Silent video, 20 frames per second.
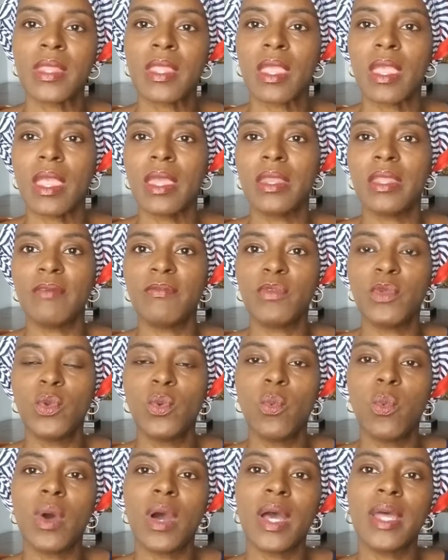And if you
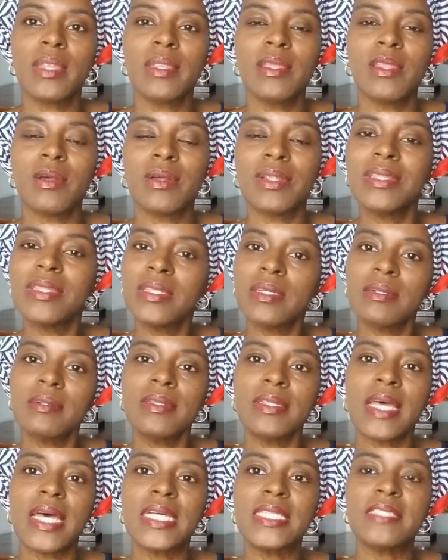want a little
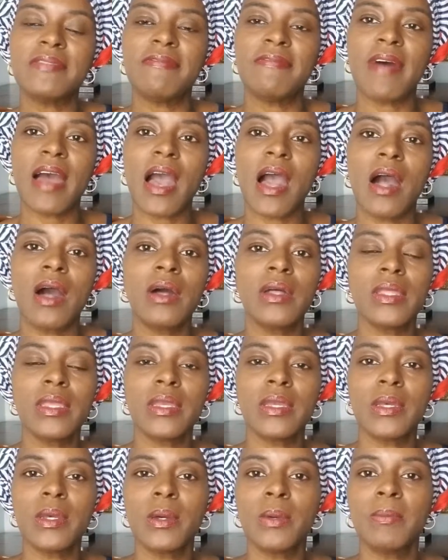less
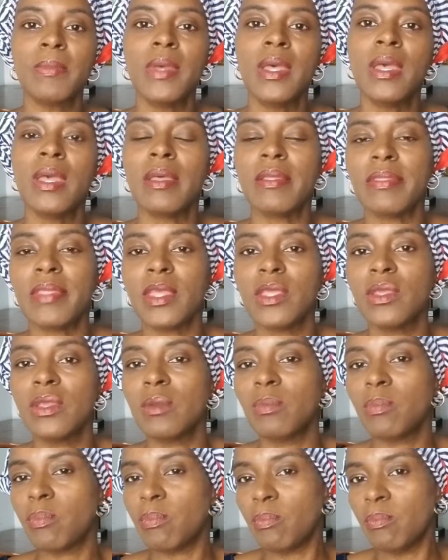volume, then you
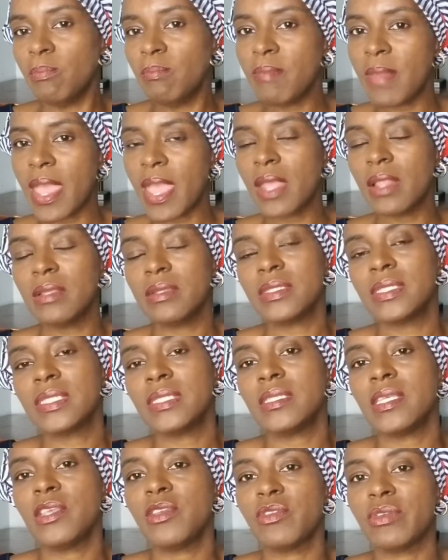may
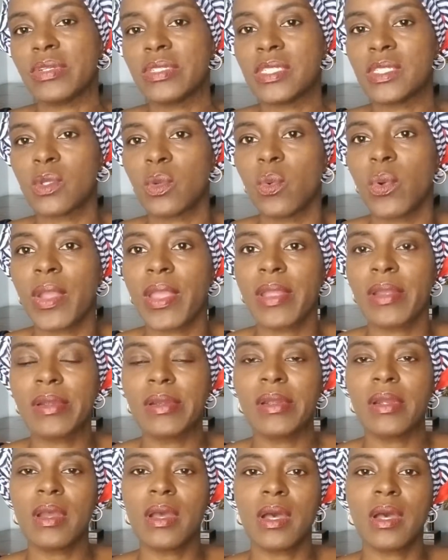seek your
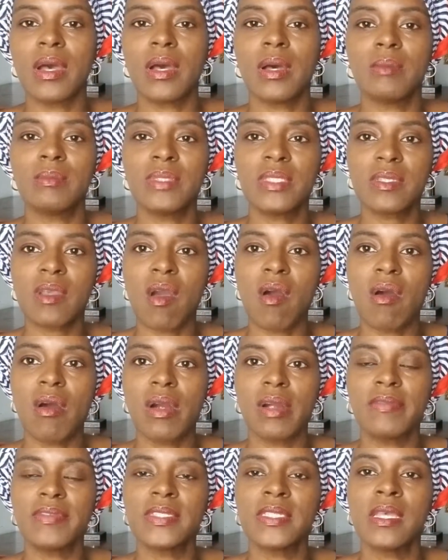square
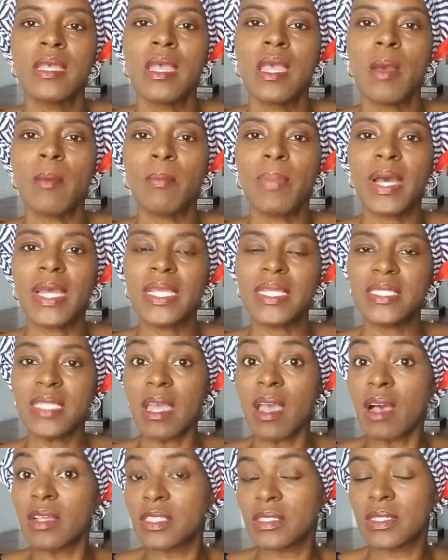scarves. But it
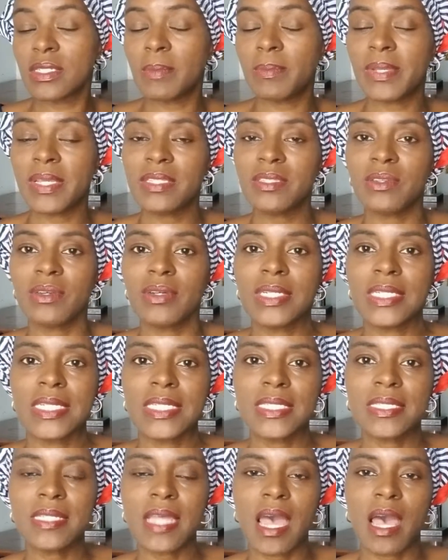also depends on the
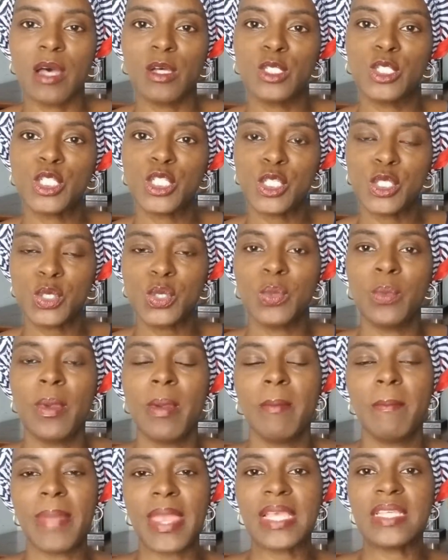style too,
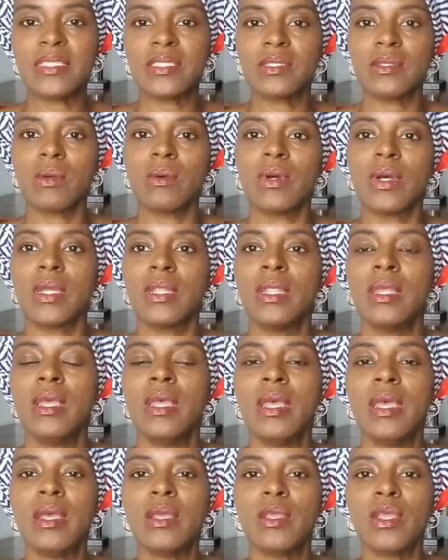based on
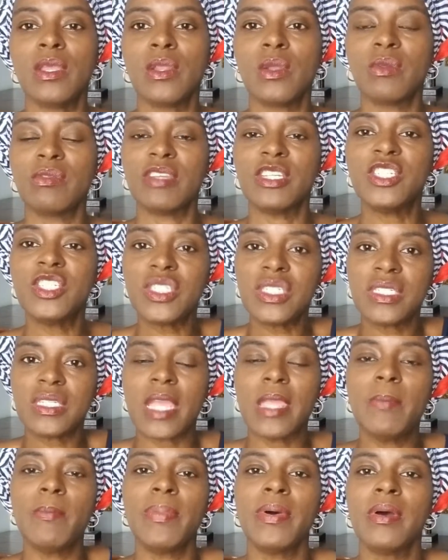the
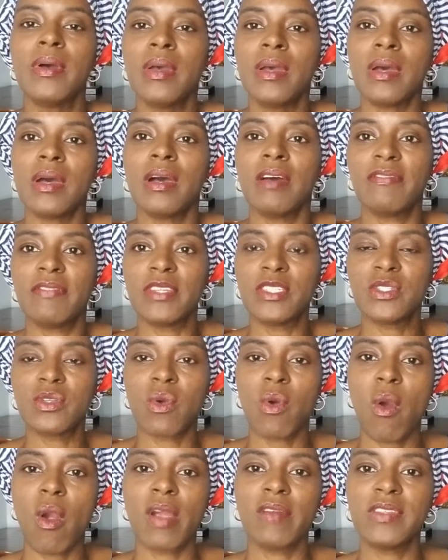shape of the
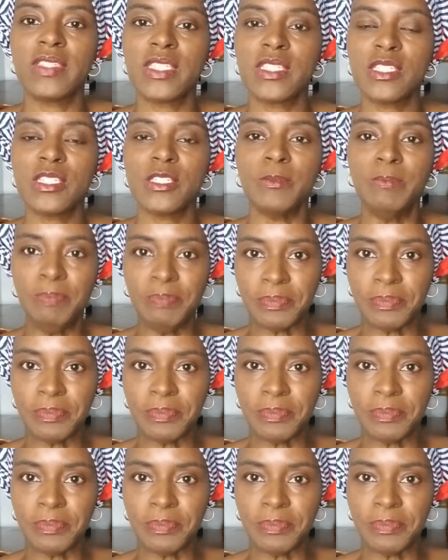scarves too.